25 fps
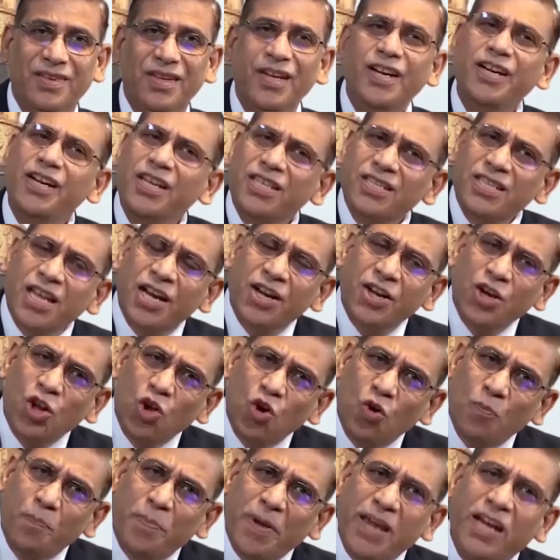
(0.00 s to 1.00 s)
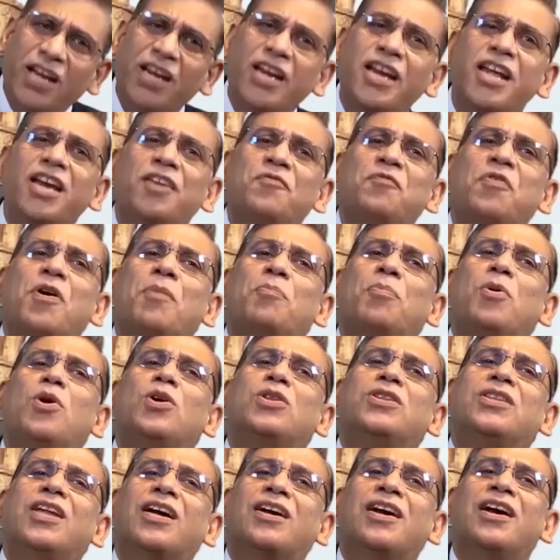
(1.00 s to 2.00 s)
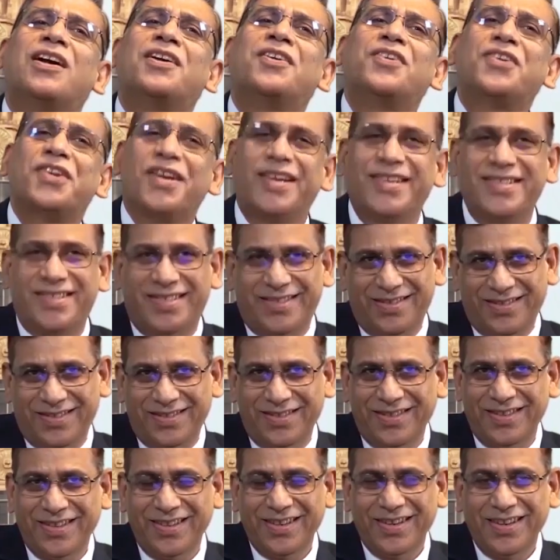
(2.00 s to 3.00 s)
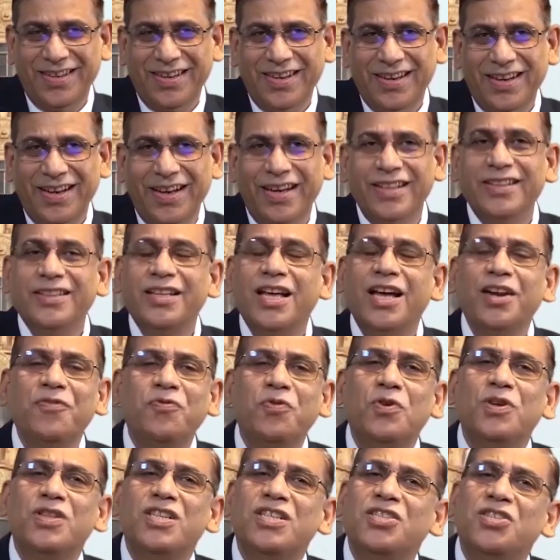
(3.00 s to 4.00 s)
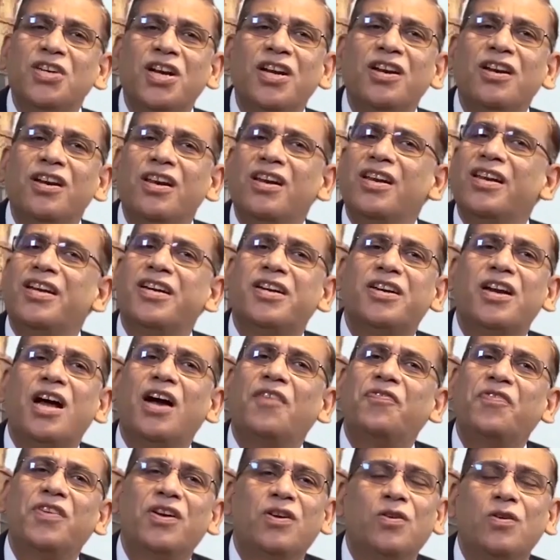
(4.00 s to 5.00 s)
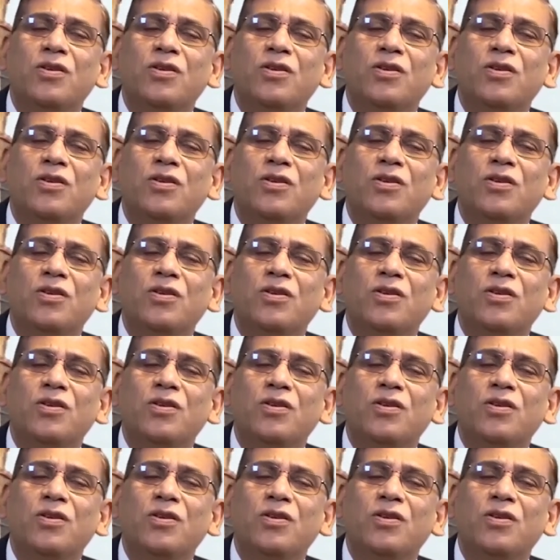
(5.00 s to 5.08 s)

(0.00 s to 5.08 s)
it is a new beginning for both the countries, and therefore they generally draft a